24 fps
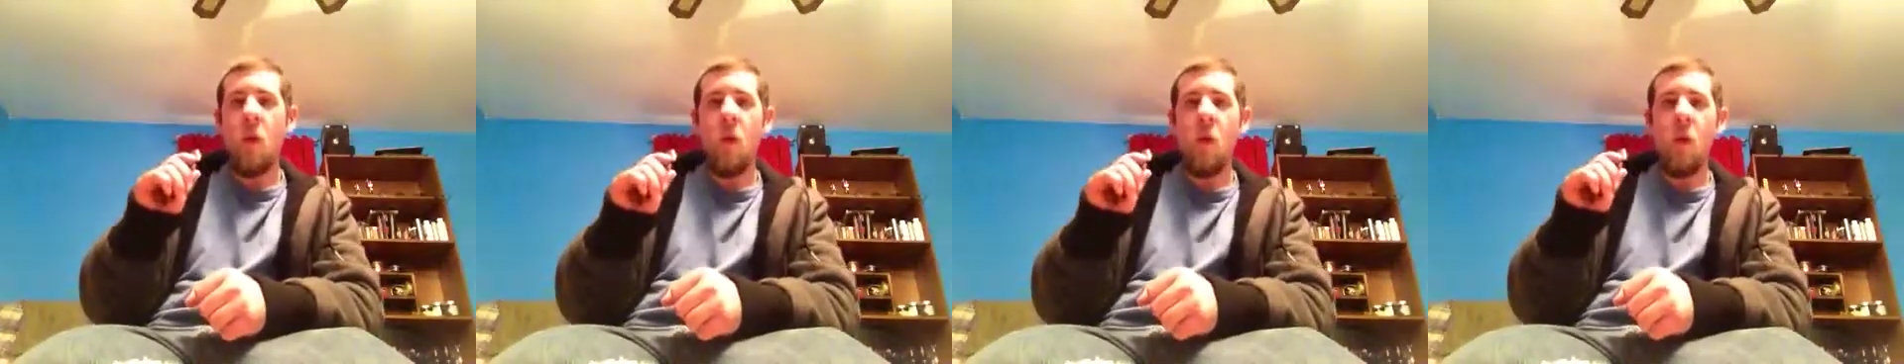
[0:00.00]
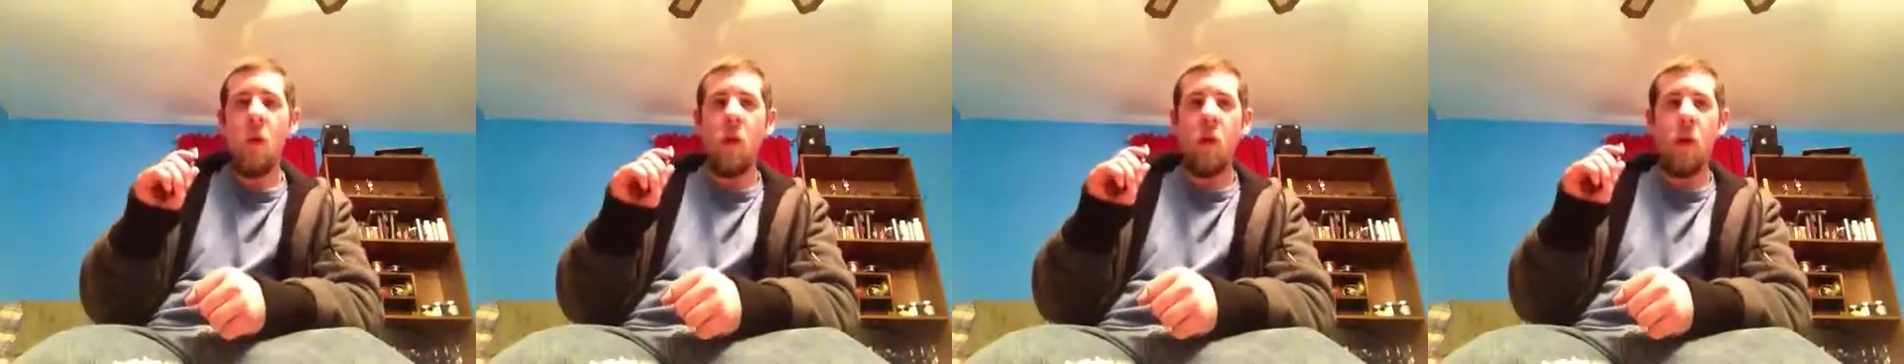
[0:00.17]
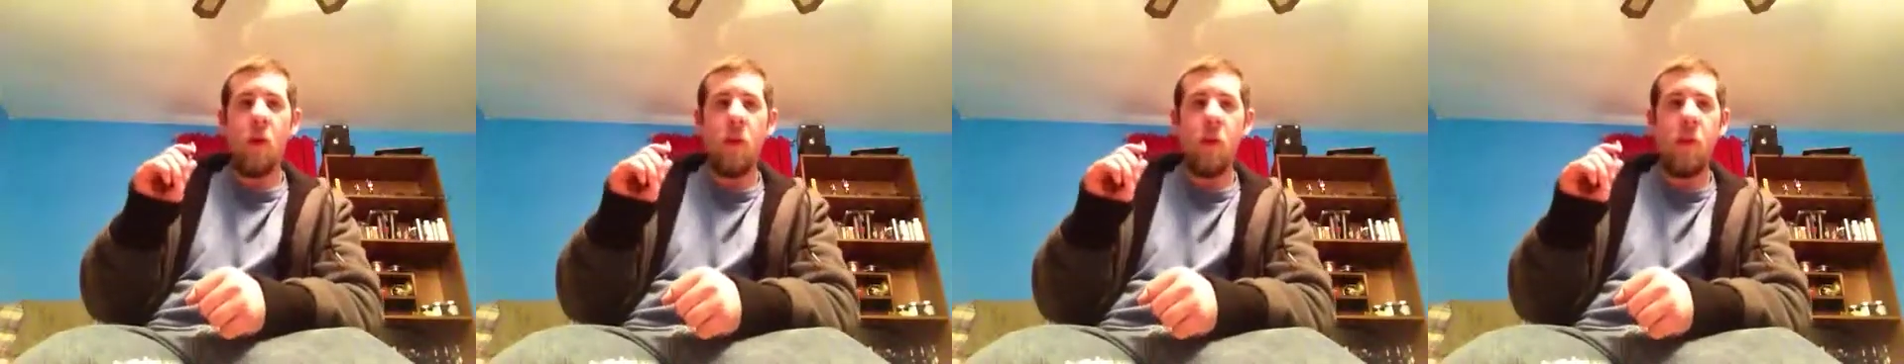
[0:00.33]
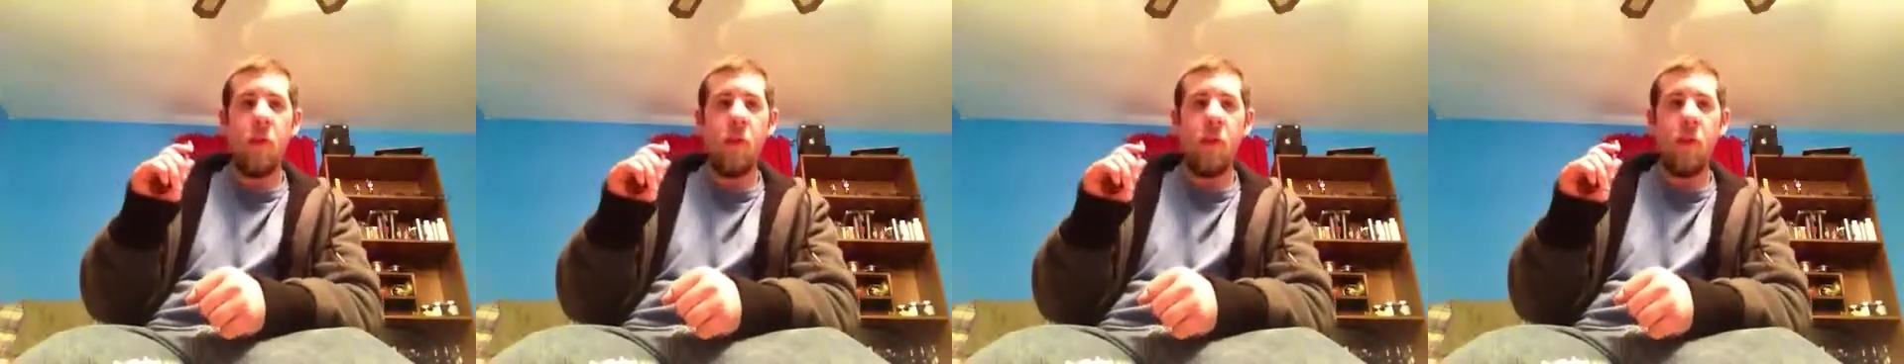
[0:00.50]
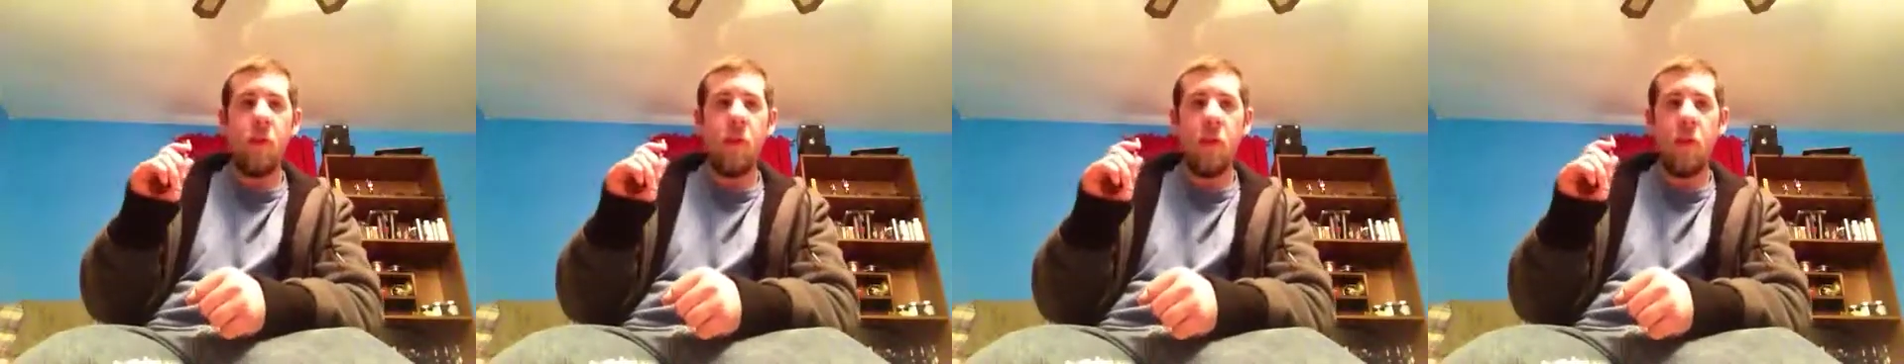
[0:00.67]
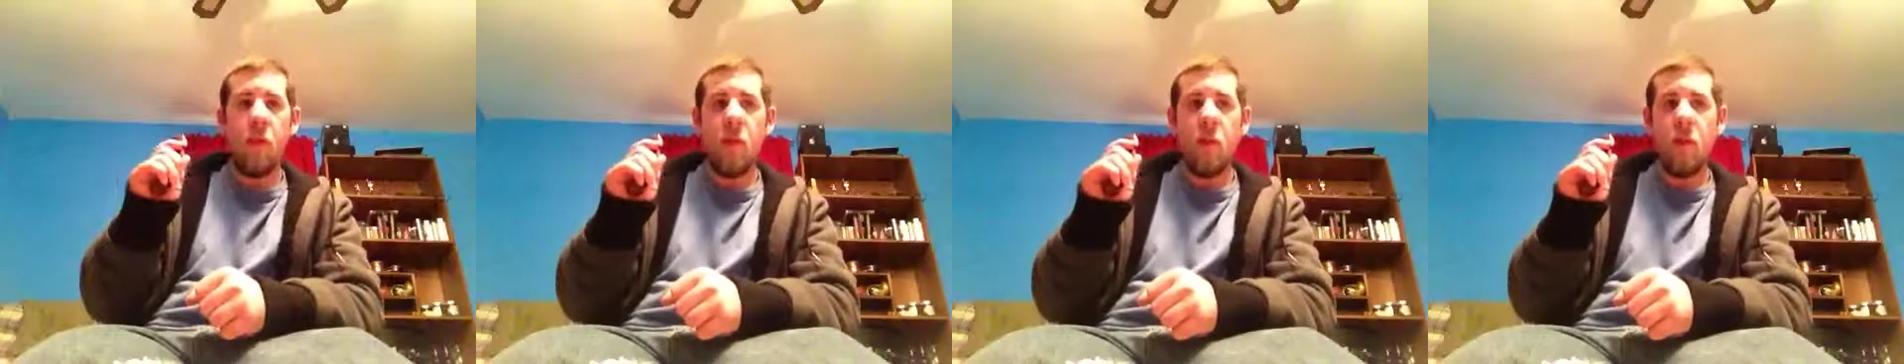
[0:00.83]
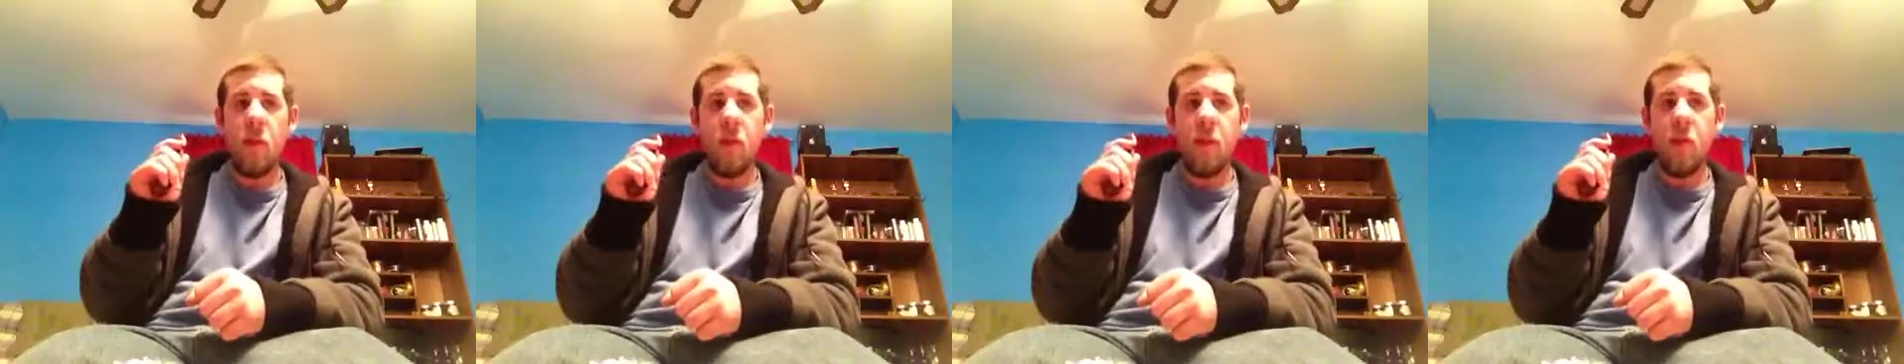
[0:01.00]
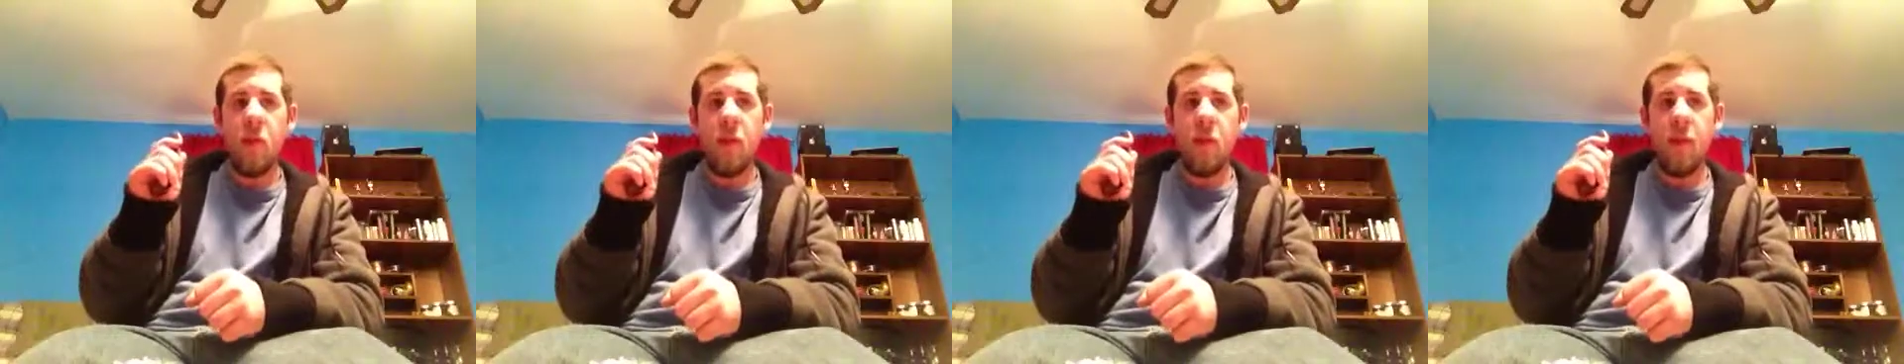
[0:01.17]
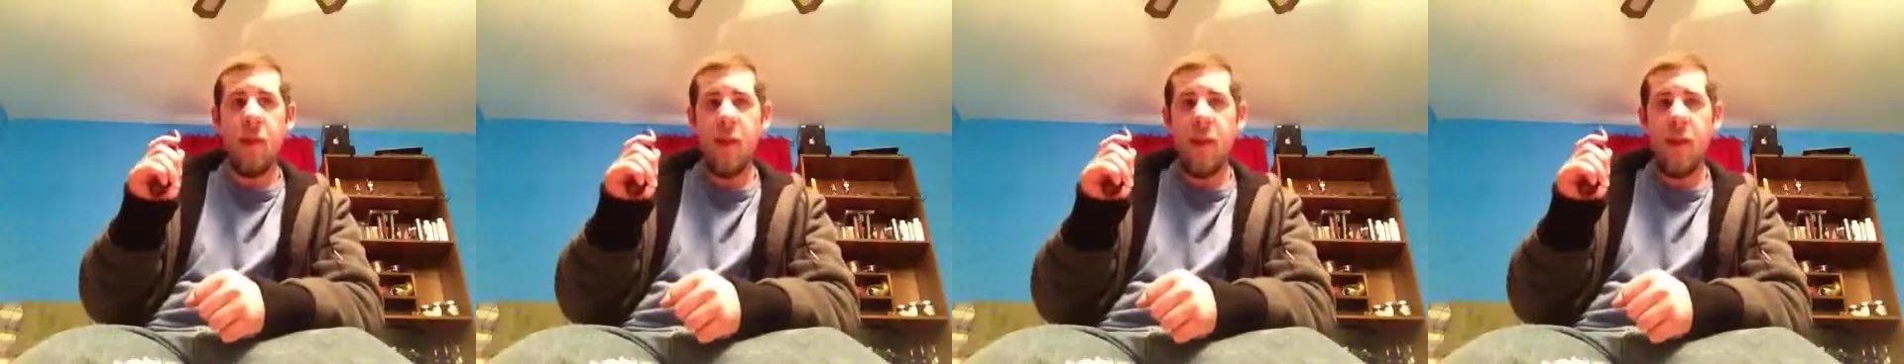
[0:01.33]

Or if you